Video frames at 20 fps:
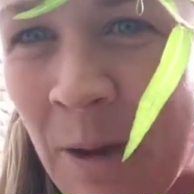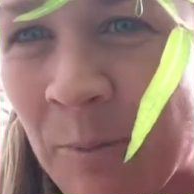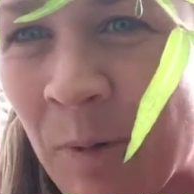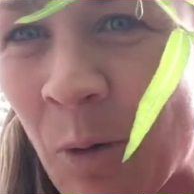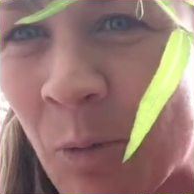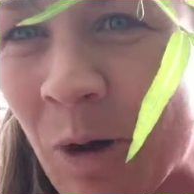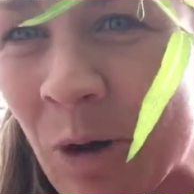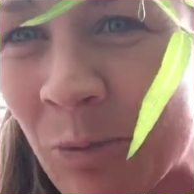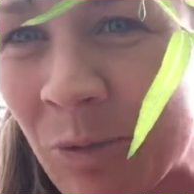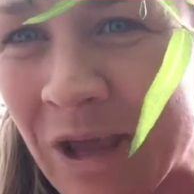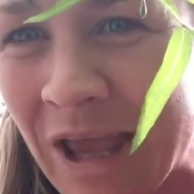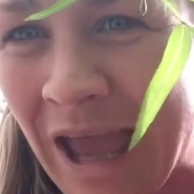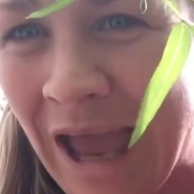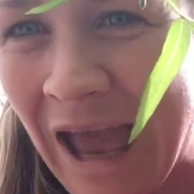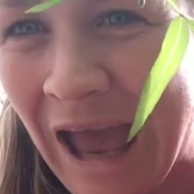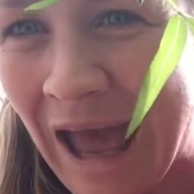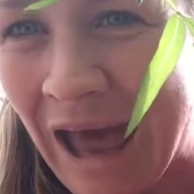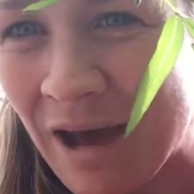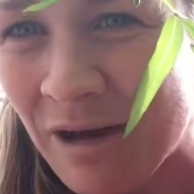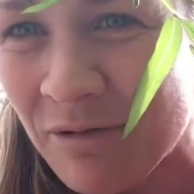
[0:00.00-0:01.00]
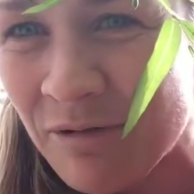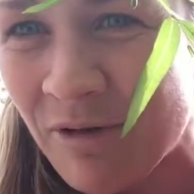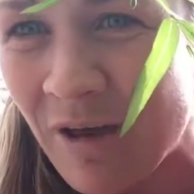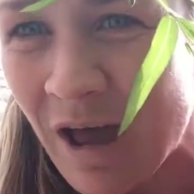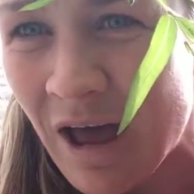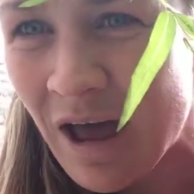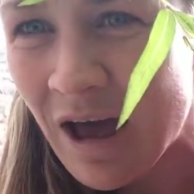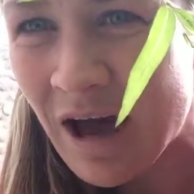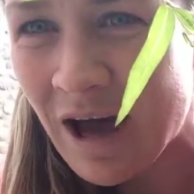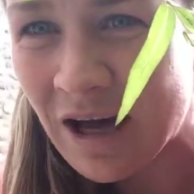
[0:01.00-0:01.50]
But when we have
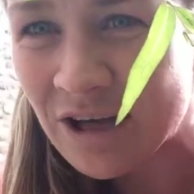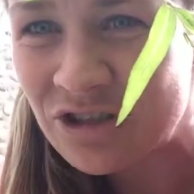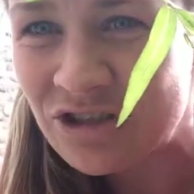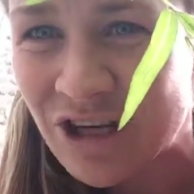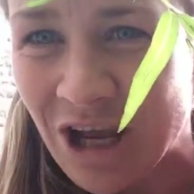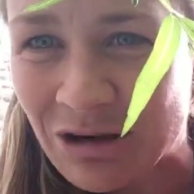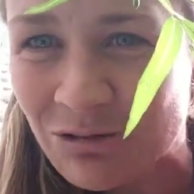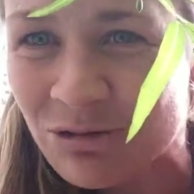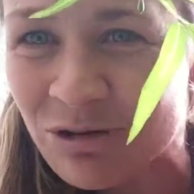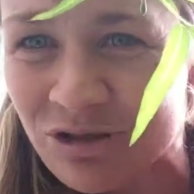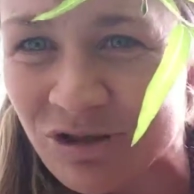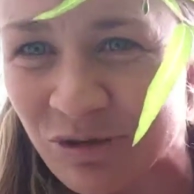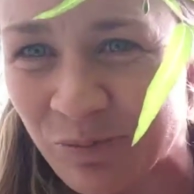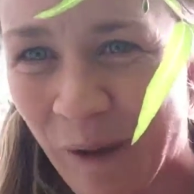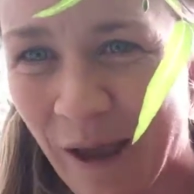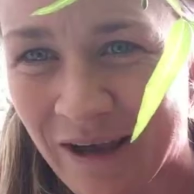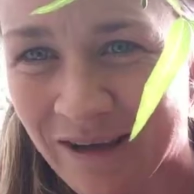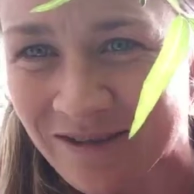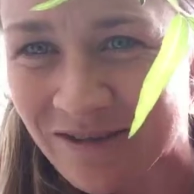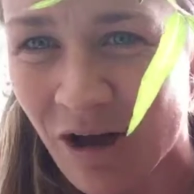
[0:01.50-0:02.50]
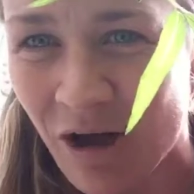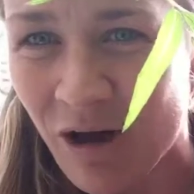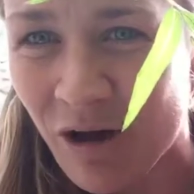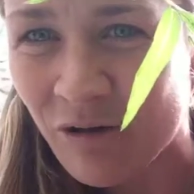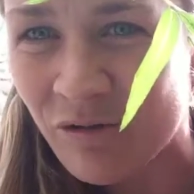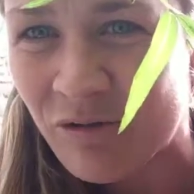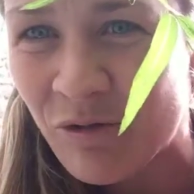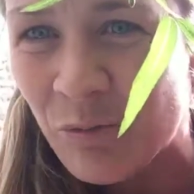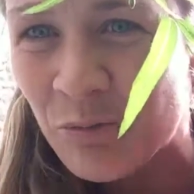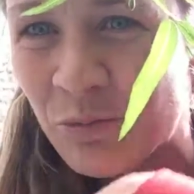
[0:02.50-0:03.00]
a general space
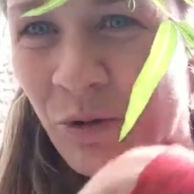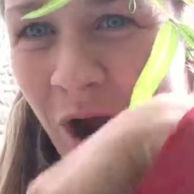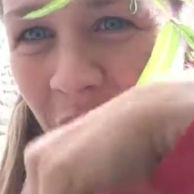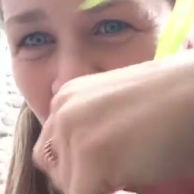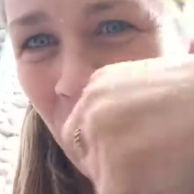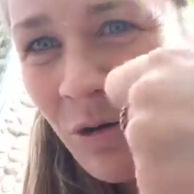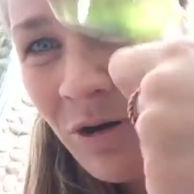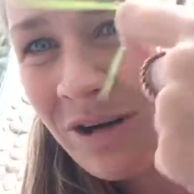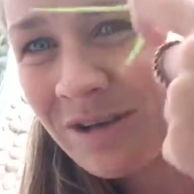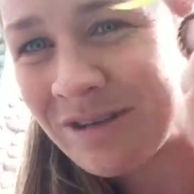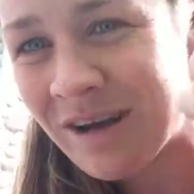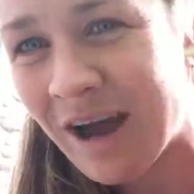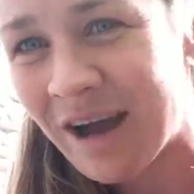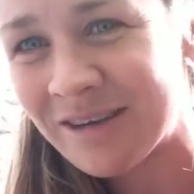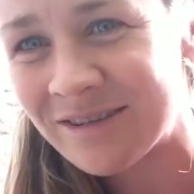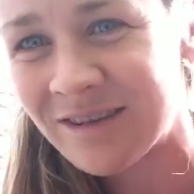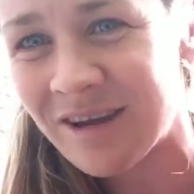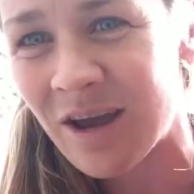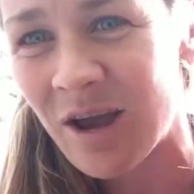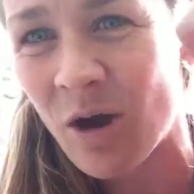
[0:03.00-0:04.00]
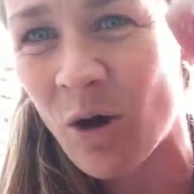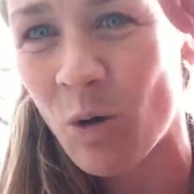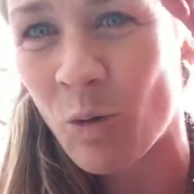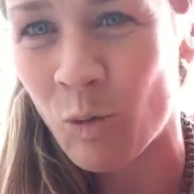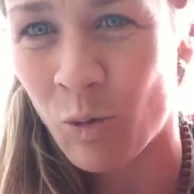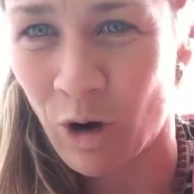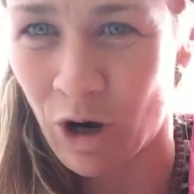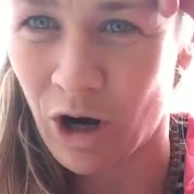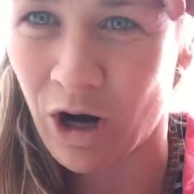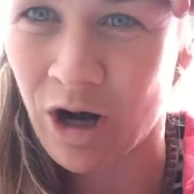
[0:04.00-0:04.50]
of prioritizing
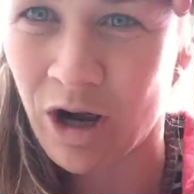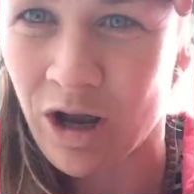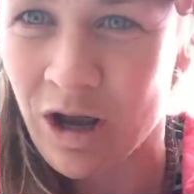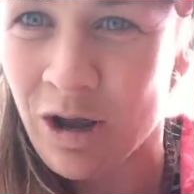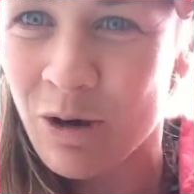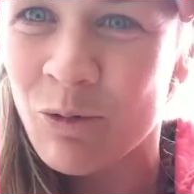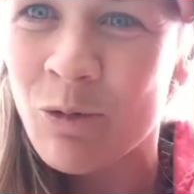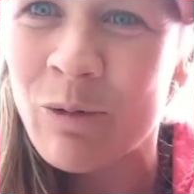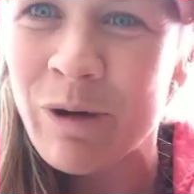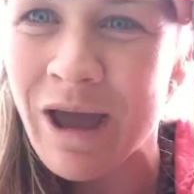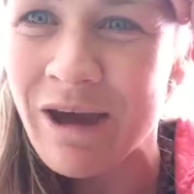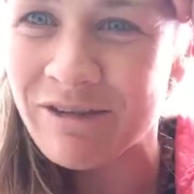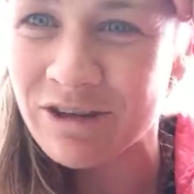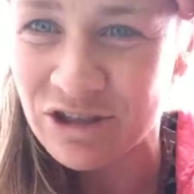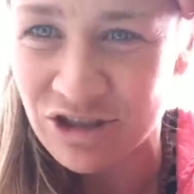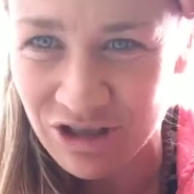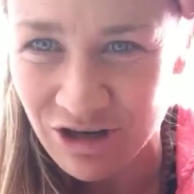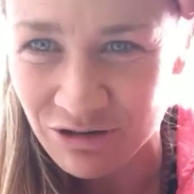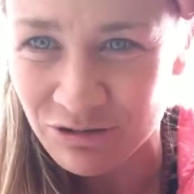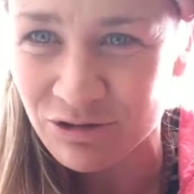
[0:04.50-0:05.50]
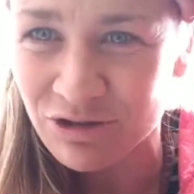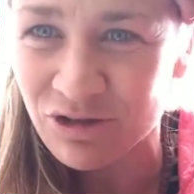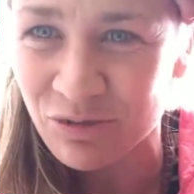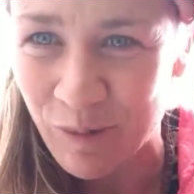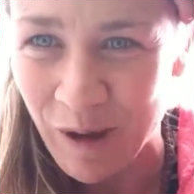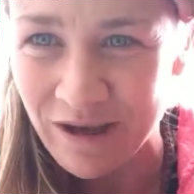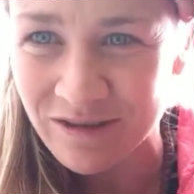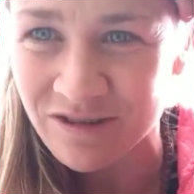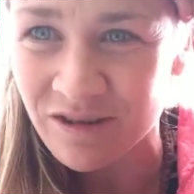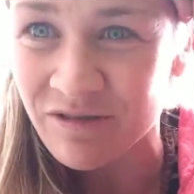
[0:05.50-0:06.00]
work, when we have a general
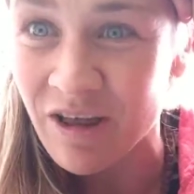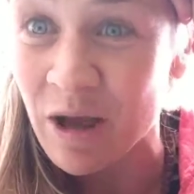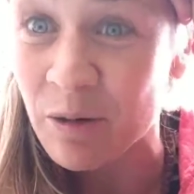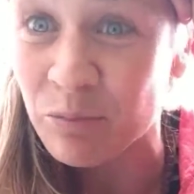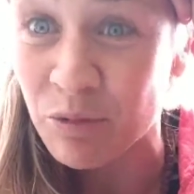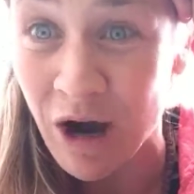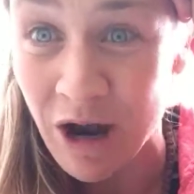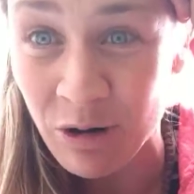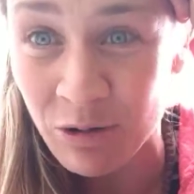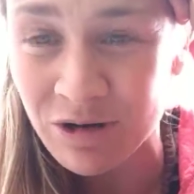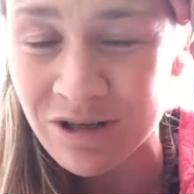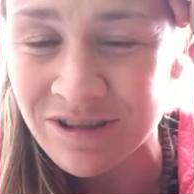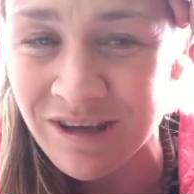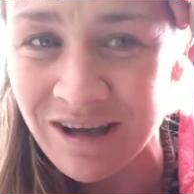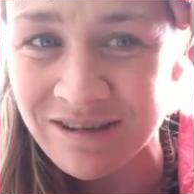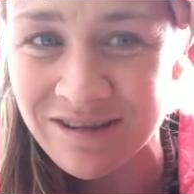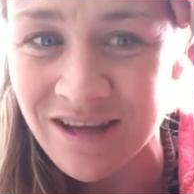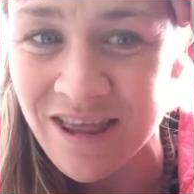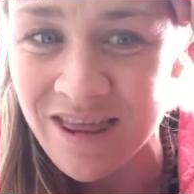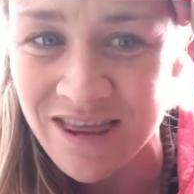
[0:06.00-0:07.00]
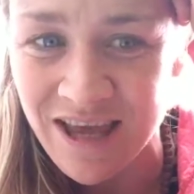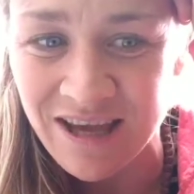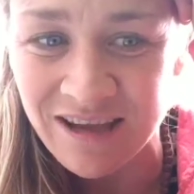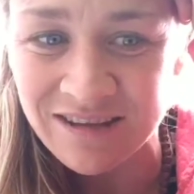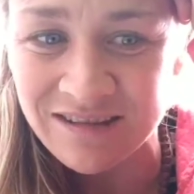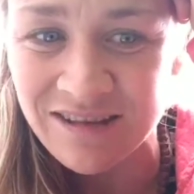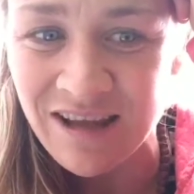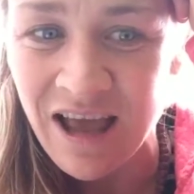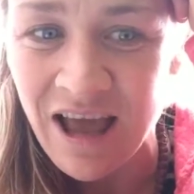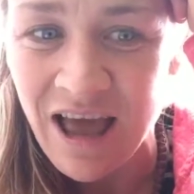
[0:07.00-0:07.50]
space of, like, prioritizing
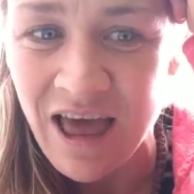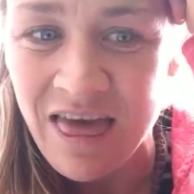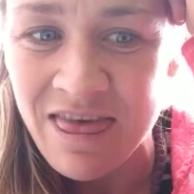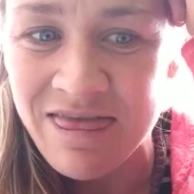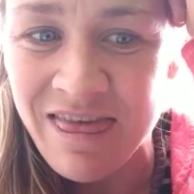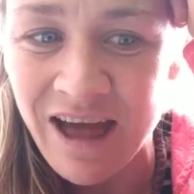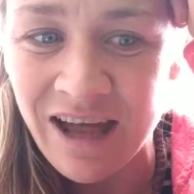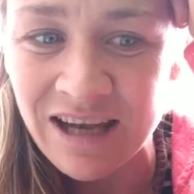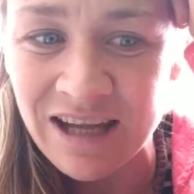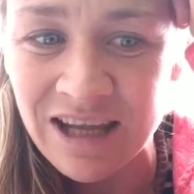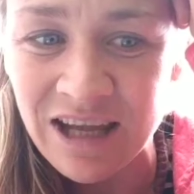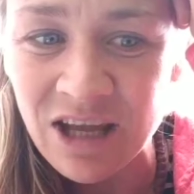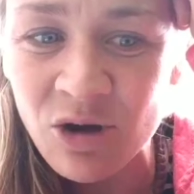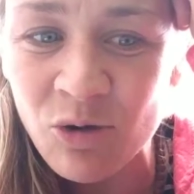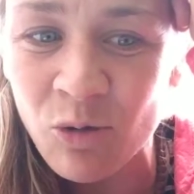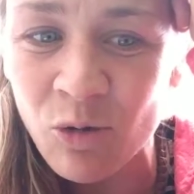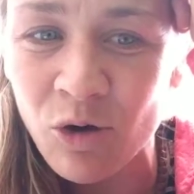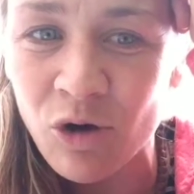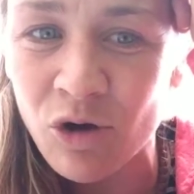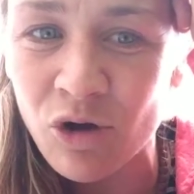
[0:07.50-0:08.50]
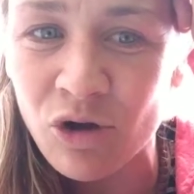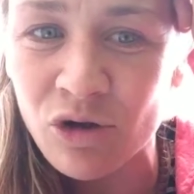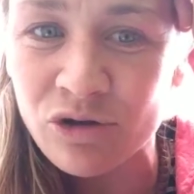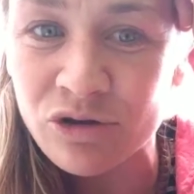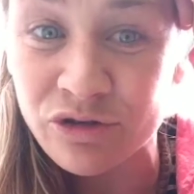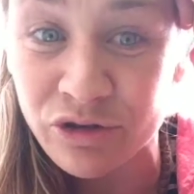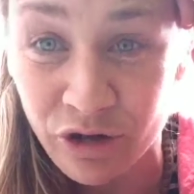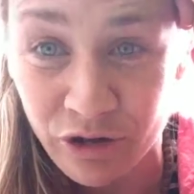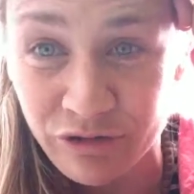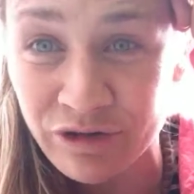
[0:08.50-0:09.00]
things that equal
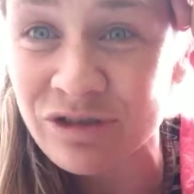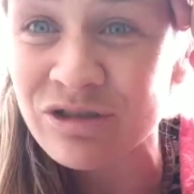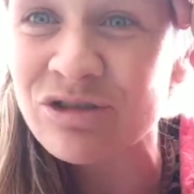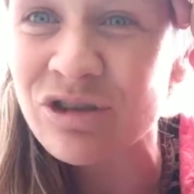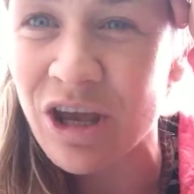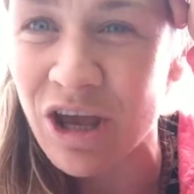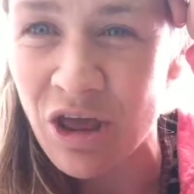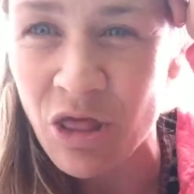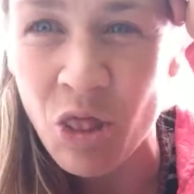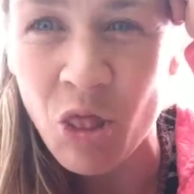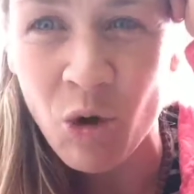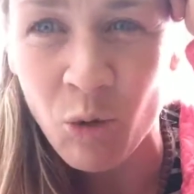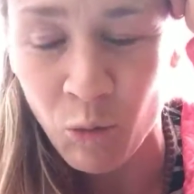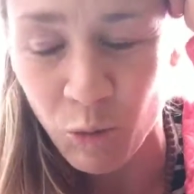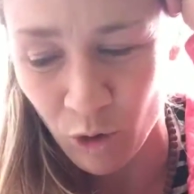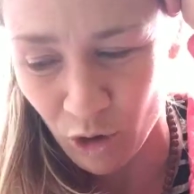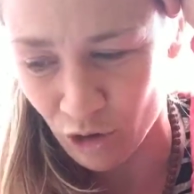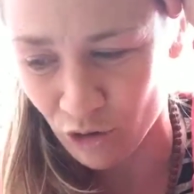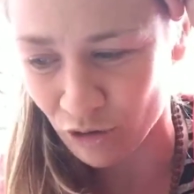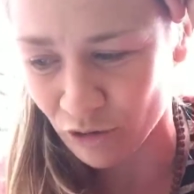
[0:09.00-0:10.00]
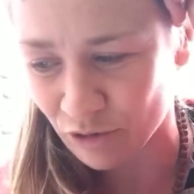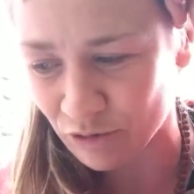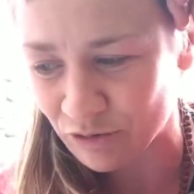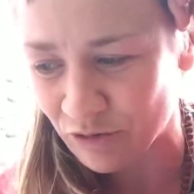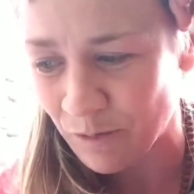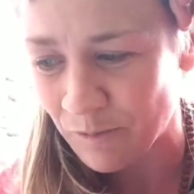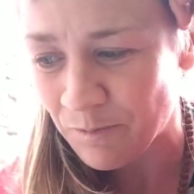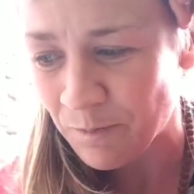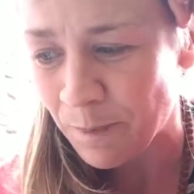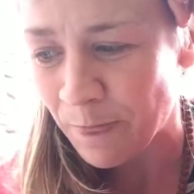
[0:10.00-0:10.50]
service in the world,